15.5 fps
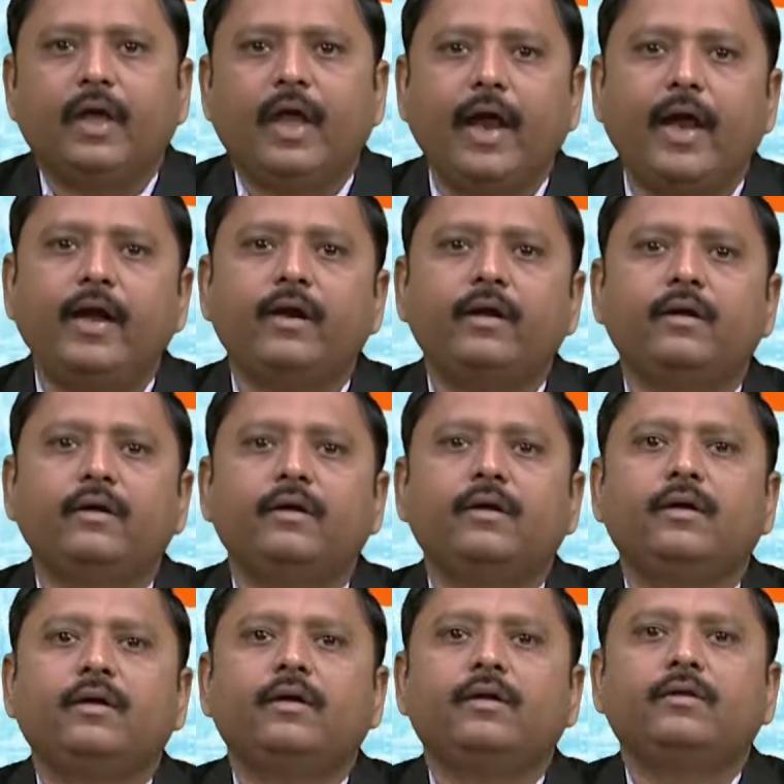and
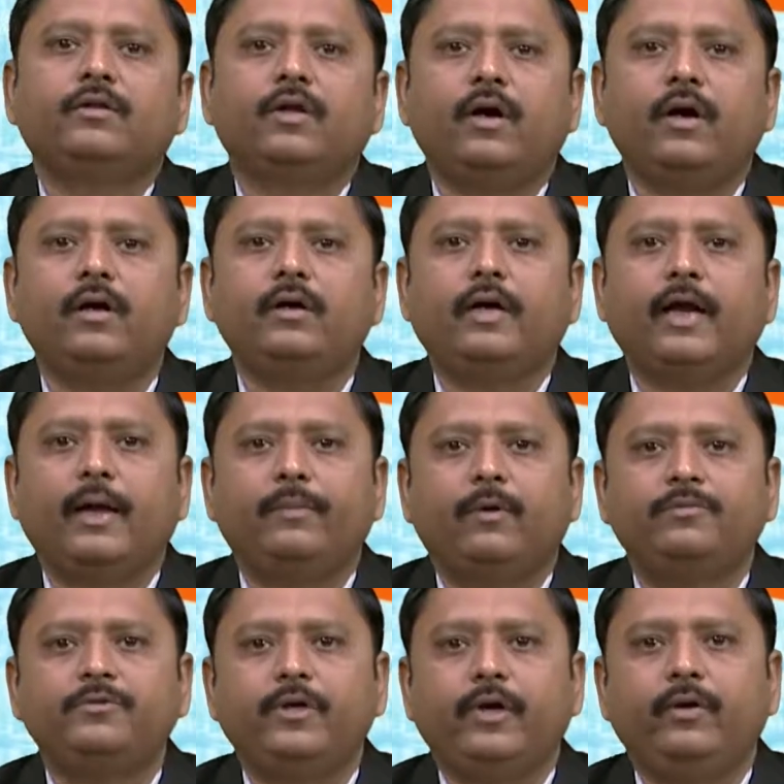third type
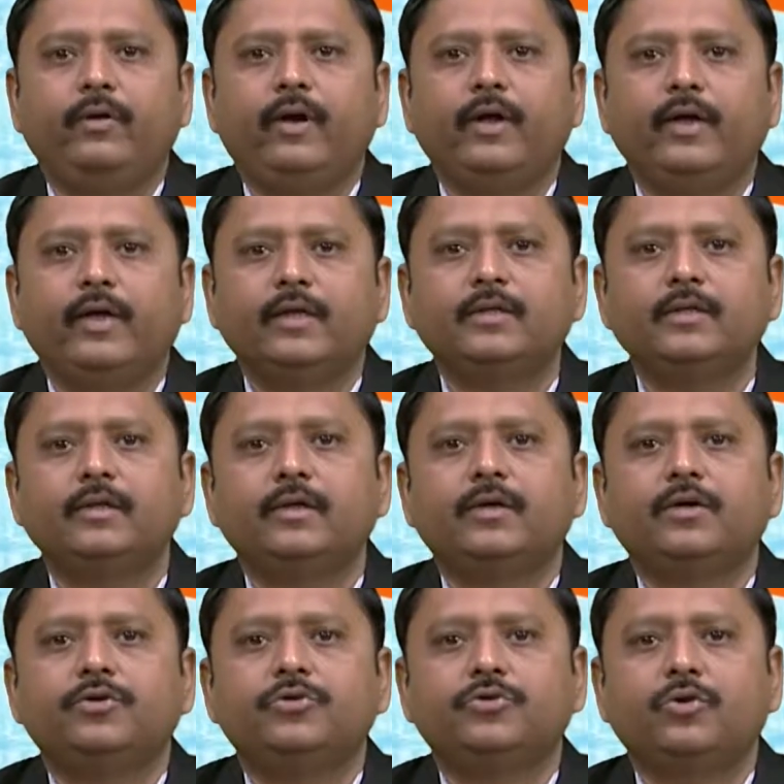of scheduling is
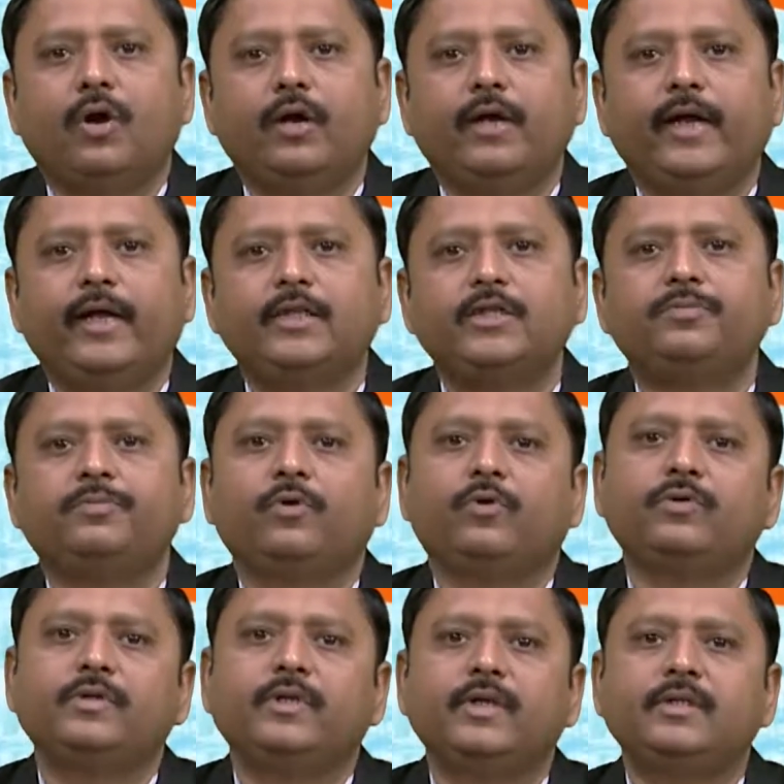shortest
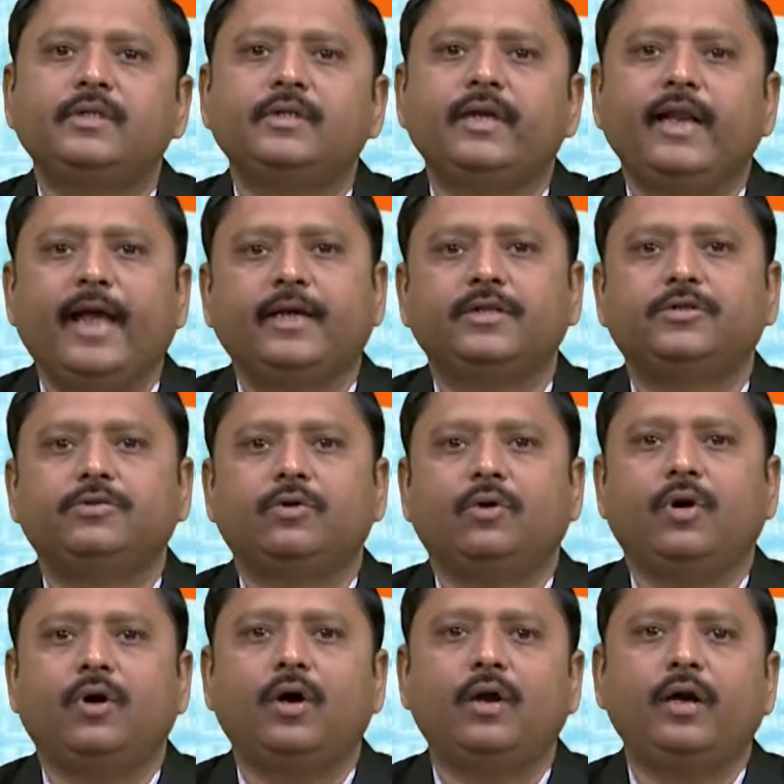process next
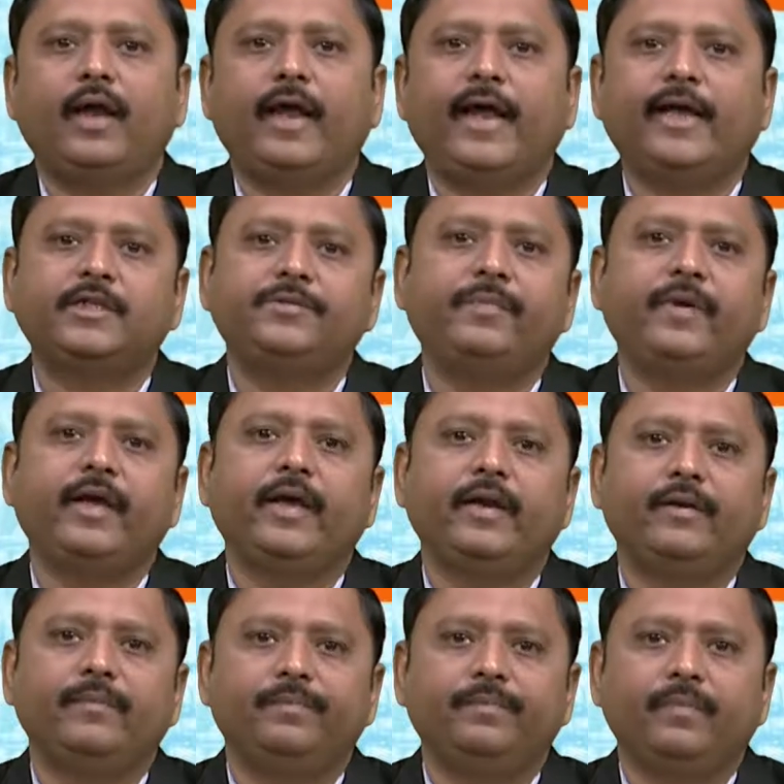or SPN.
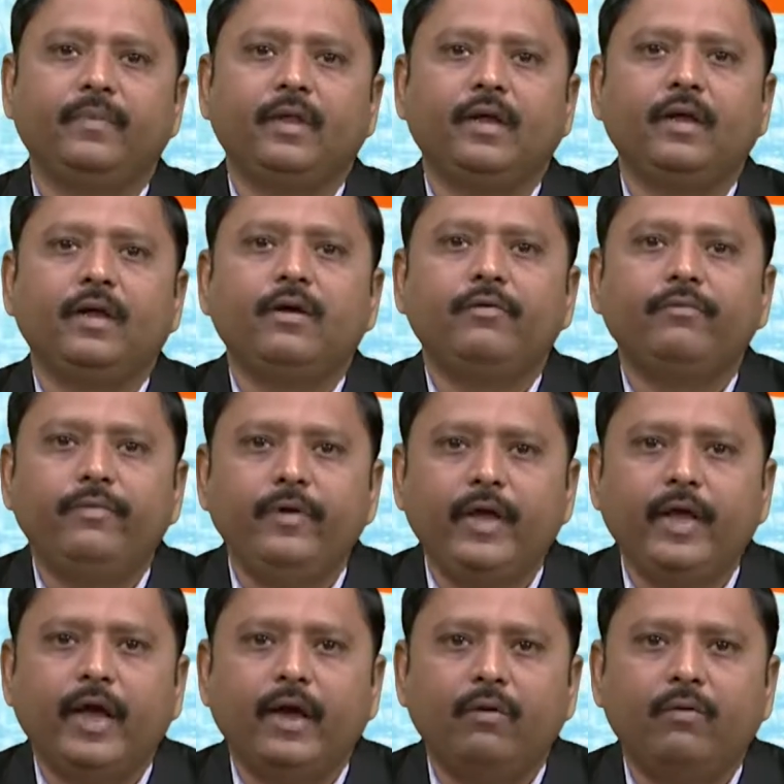We
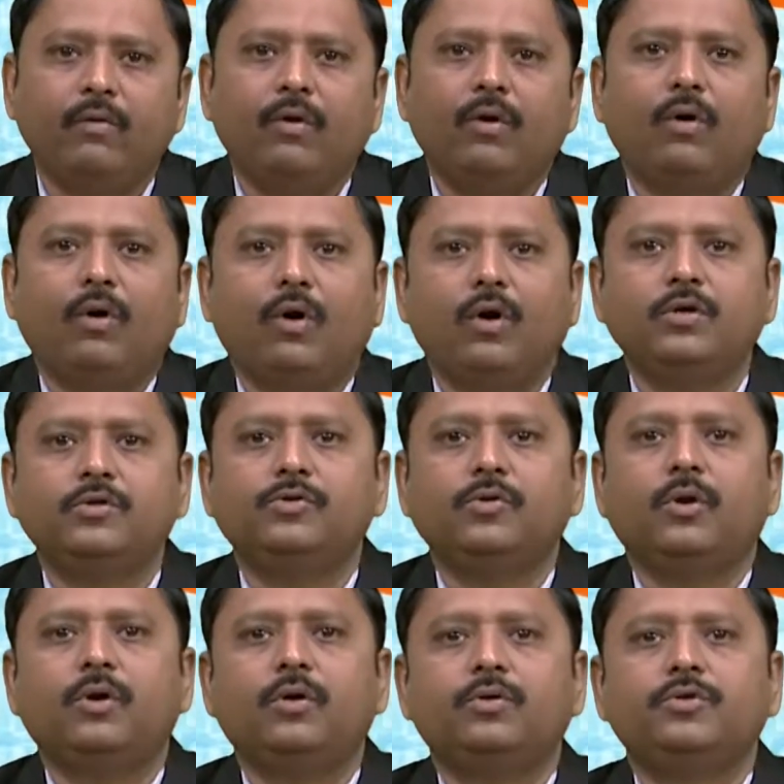have also
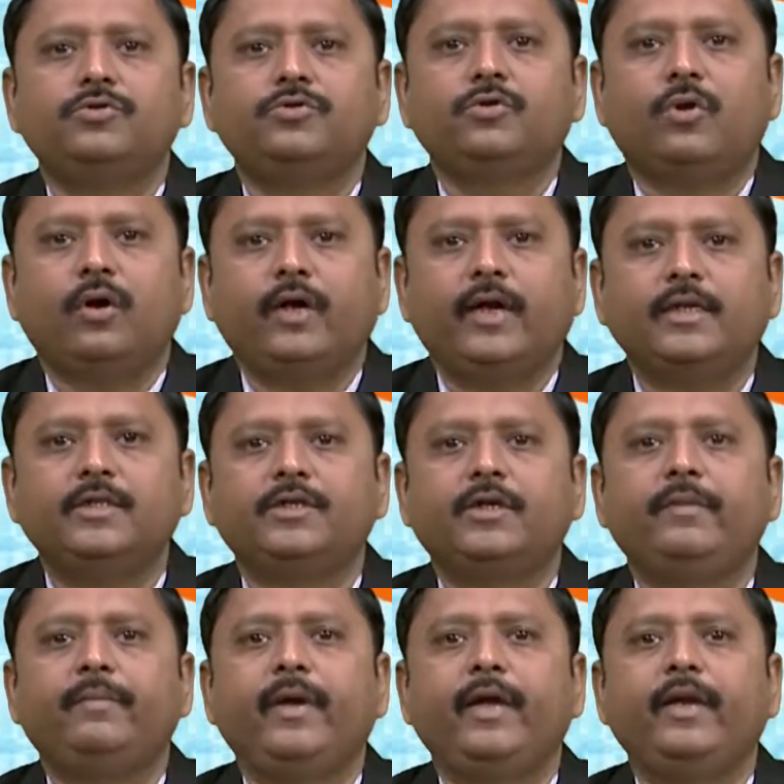shortest
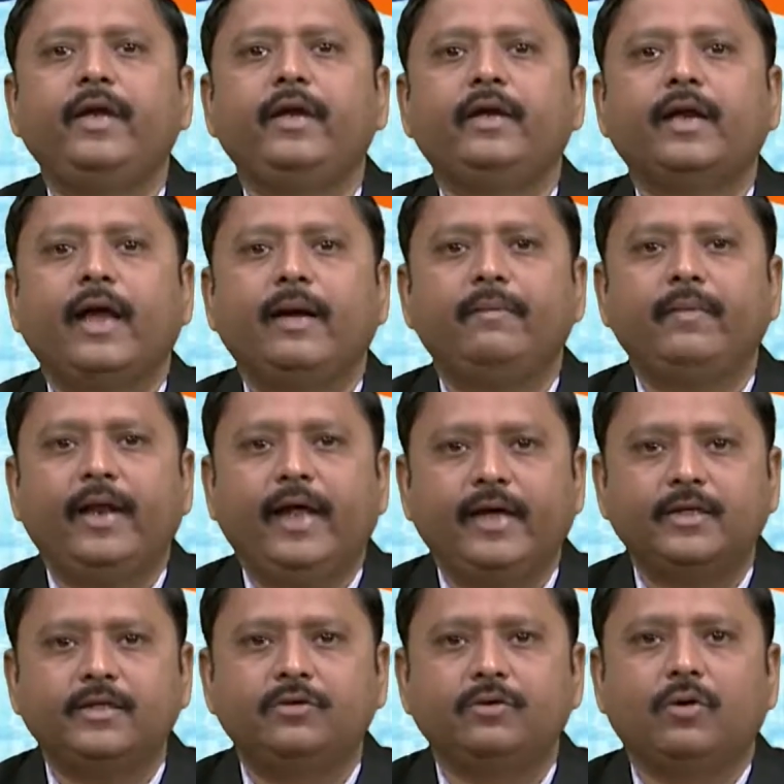remaining time
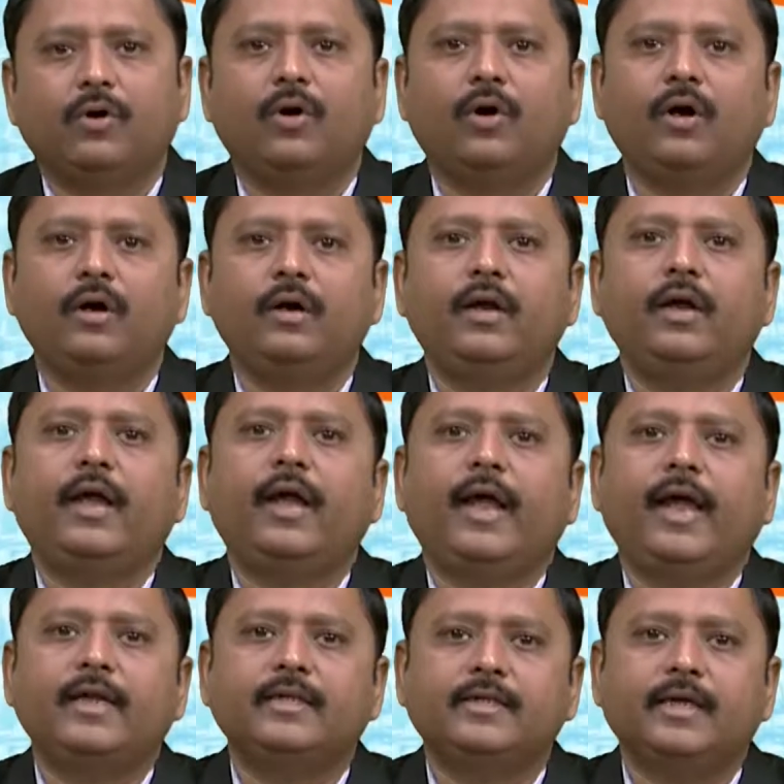next or
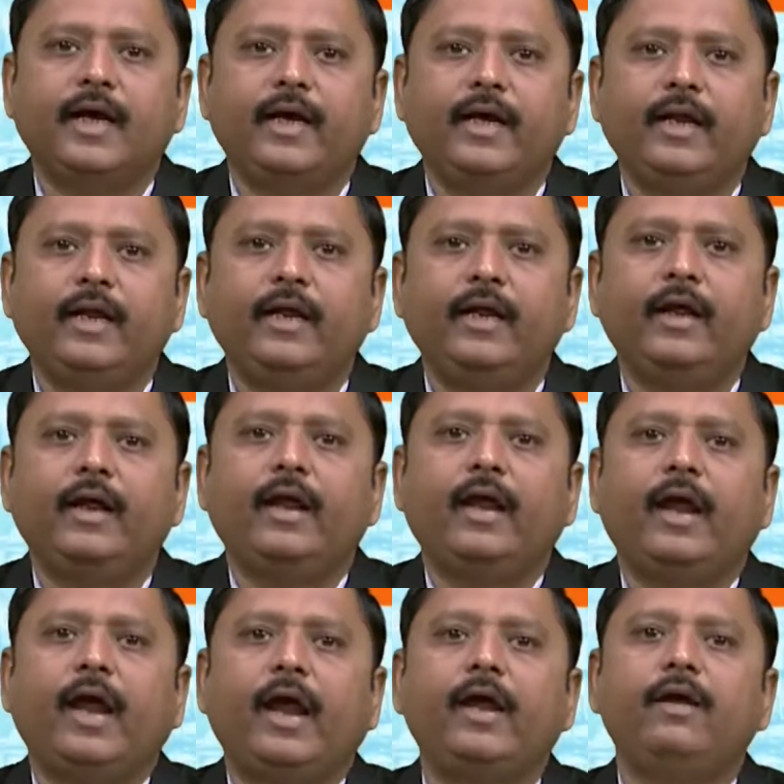SRT
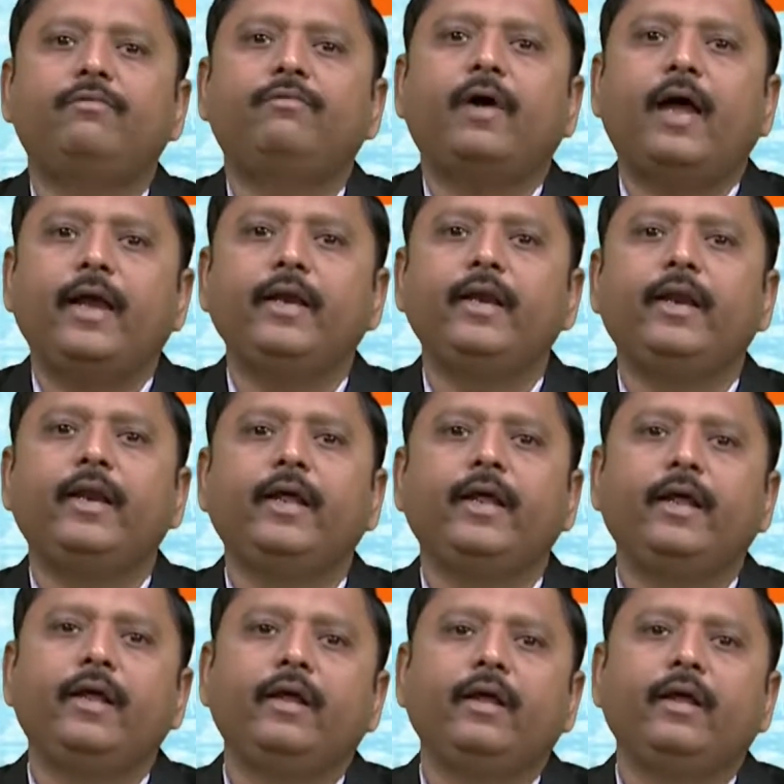and finally,